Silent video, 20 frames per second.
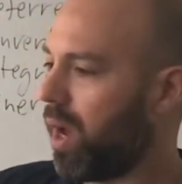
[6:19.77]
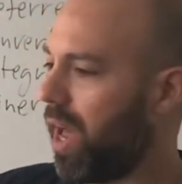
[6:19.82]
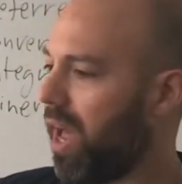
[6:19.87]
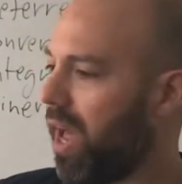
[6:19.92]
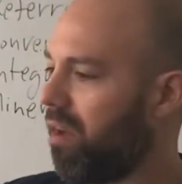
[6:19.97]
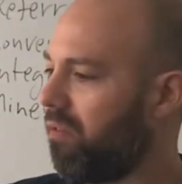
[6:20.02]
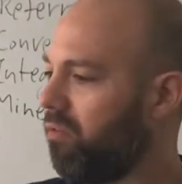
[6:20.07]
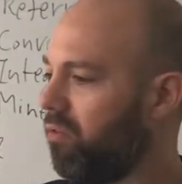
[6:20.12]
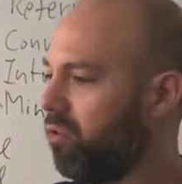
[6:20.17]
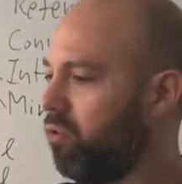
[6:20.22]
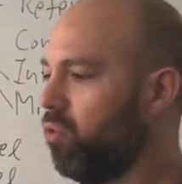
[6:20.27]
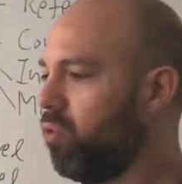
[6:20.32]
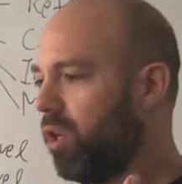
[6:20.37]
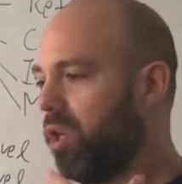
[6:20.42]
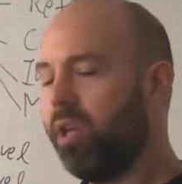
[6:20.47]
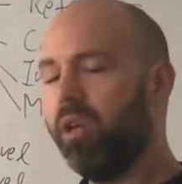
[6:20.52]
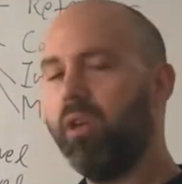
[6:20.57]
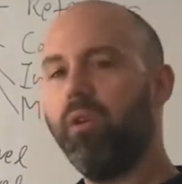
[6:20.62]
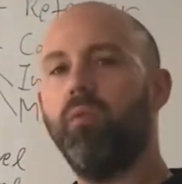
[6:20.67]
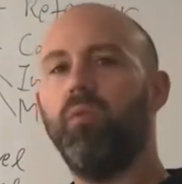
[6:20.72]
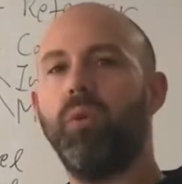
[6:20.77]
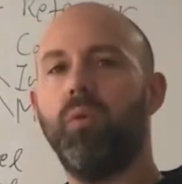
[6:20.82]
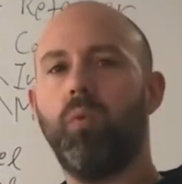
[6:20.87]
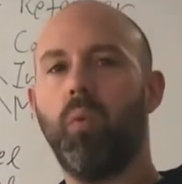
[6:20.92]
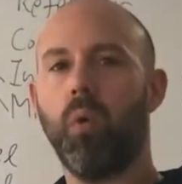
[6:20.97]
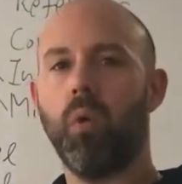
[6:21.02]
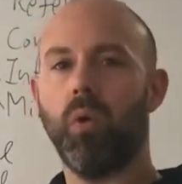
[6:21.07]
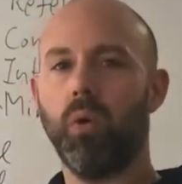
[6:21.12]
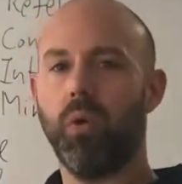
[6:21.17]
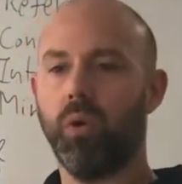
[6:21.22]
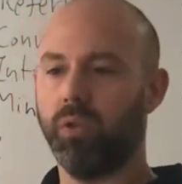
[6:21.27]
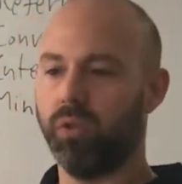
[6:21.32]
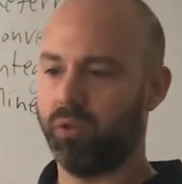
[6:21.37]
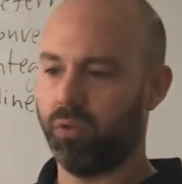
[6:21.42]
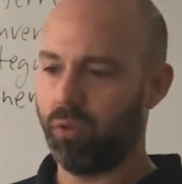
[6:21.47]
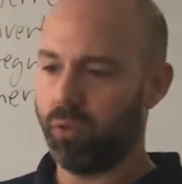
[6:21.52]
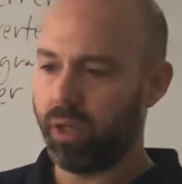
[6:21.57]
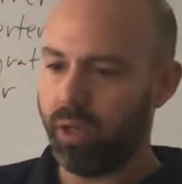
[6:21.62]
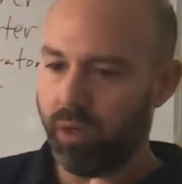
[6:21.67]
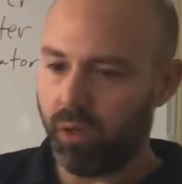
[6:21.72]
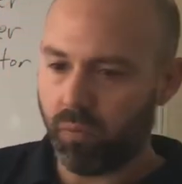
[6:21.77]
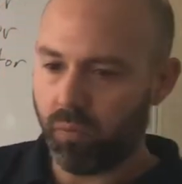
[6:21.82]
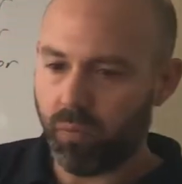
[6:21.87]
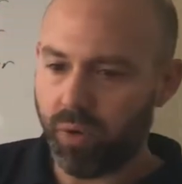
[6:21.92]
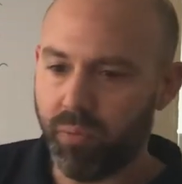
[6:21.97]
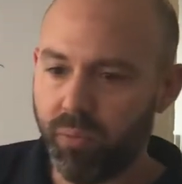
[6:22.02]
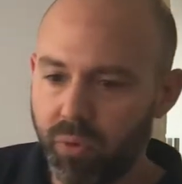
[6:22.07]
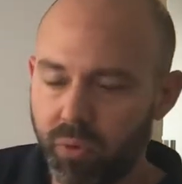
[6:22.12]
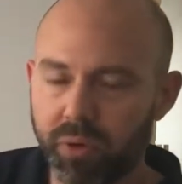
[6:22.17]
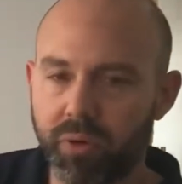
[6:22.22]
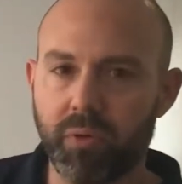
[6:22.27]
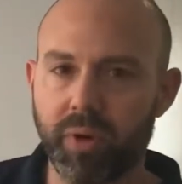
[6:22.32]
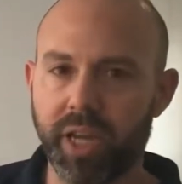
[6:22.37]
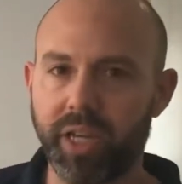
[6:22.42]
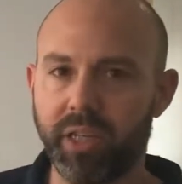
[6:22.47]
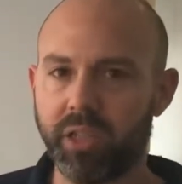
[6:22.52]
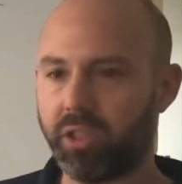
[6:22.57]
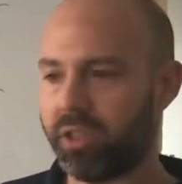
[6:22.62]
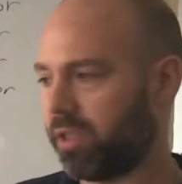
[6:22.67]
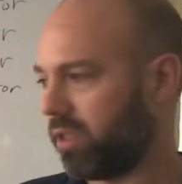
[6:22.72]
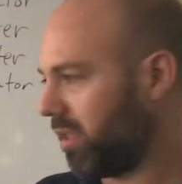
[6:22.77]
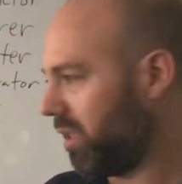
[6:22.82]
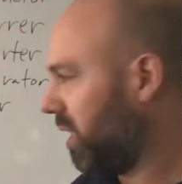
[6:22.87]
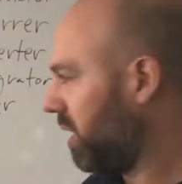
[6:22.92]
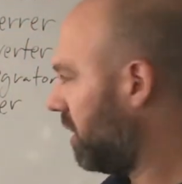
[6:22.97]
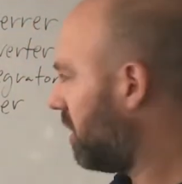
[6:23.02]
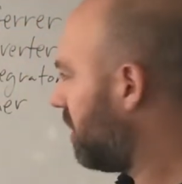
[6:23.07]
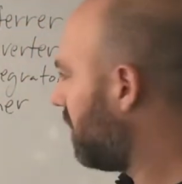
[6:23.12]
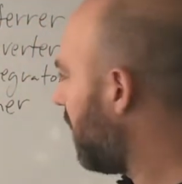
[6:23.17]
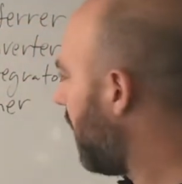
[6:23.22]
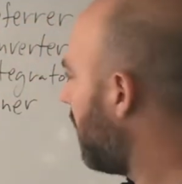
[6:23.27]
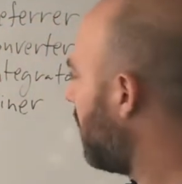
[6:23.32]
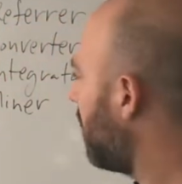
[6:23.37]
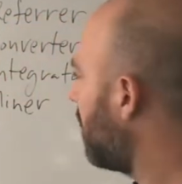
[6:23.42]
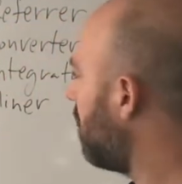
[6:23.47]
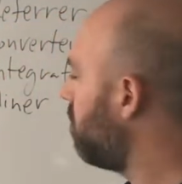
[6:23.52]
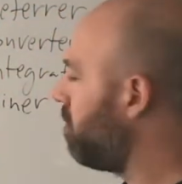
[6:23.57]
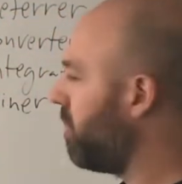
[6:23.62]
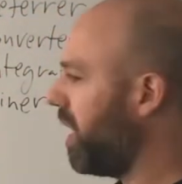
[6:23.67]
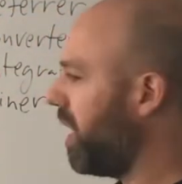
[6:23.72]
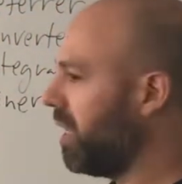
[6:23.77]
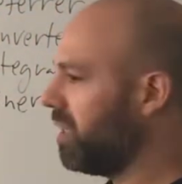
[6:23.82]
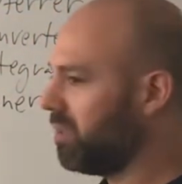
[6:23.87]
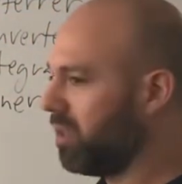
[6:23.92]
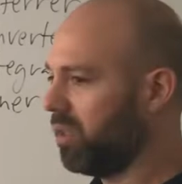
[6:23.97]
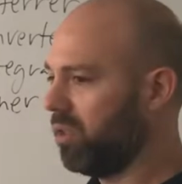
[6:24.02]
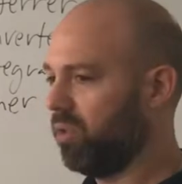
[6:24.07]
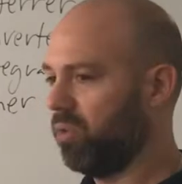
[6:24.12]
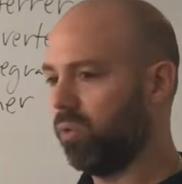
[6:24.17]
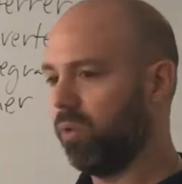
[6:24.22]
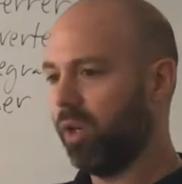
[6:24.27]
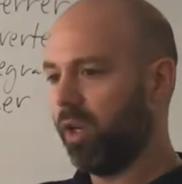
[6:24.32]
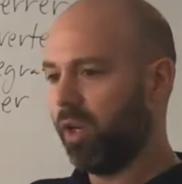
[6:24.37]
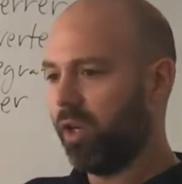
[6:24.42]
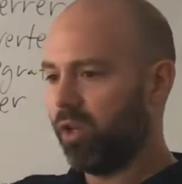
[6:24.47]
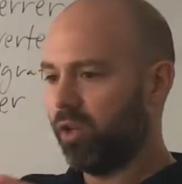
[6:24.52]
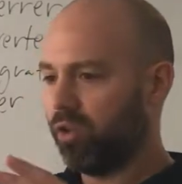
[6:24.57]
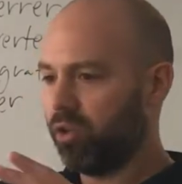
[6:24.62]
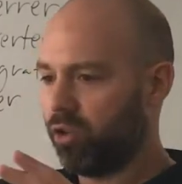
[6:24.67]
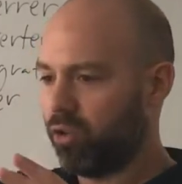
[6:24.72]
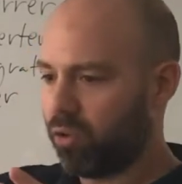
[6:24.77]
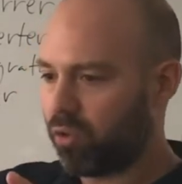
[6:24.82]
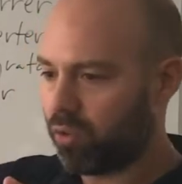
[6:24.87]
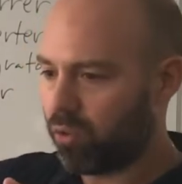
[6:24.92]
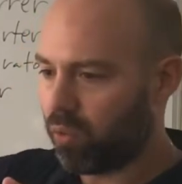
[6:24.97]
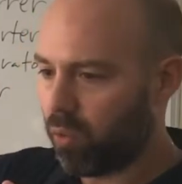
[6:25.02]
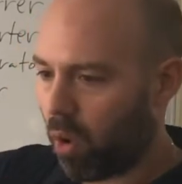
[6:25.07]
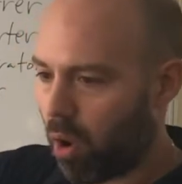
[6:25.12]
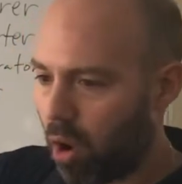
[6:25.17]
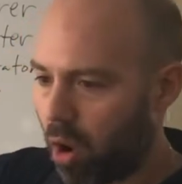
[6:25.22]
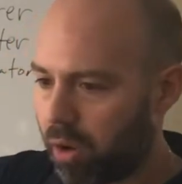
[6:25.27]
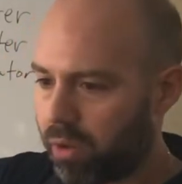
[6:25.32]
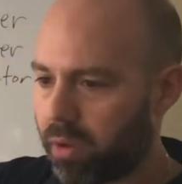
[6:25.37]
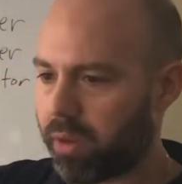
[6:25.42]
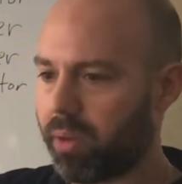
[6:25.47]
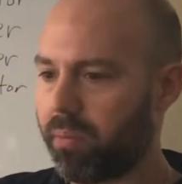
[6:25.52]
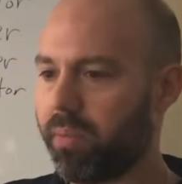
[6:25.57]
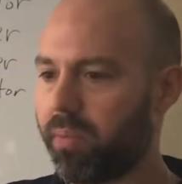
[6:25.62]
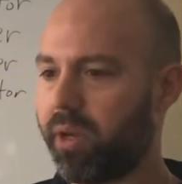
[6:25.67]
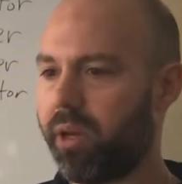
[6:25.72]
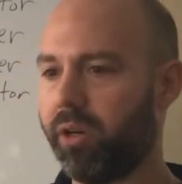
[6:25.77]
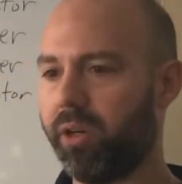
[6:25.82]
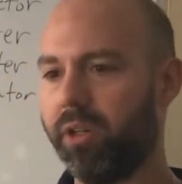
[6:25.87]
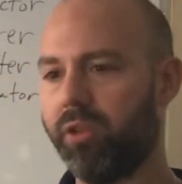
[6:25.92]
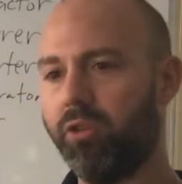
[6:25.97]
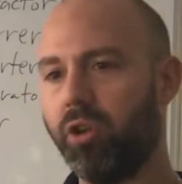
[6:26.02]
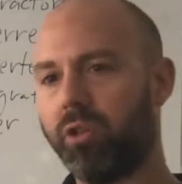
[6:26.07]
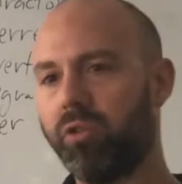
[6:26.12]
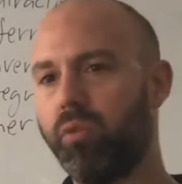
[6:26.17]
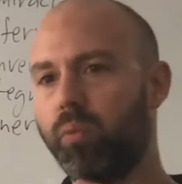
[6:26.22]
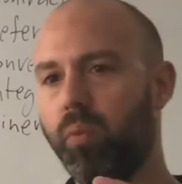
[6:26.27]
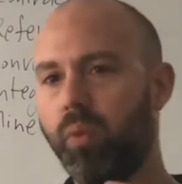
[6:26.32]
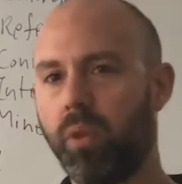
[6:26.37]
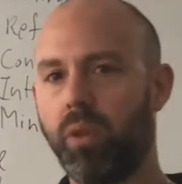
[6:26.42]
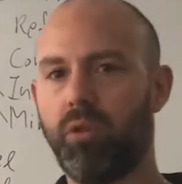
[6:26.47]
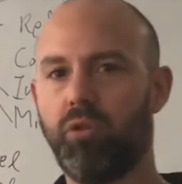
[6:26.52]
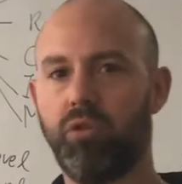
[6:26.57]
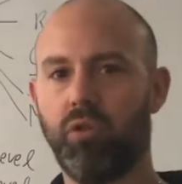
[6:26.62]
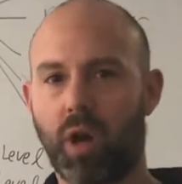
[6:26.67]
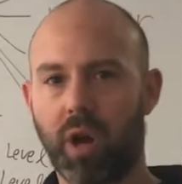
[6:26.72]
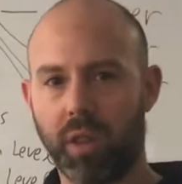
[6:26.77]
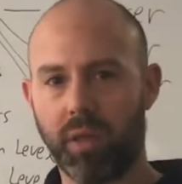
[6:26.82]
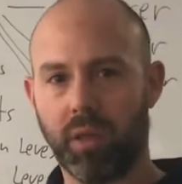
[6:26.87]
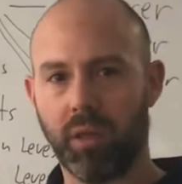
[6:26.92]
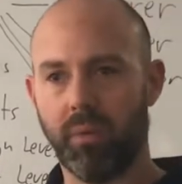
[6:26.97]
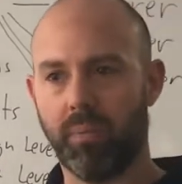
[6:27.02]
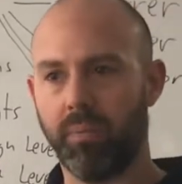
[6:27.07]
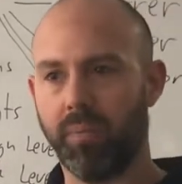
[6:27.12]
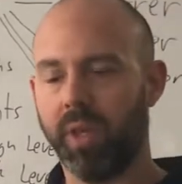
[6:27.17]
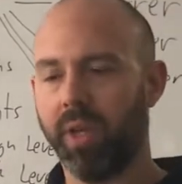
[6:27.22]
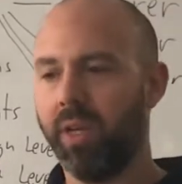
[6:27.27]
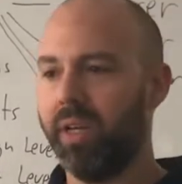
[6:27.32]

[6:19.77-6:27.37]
have Tuki rewards, Tuki remunerations inside the campaigns and you choose to hodl them there and not to withdraw them,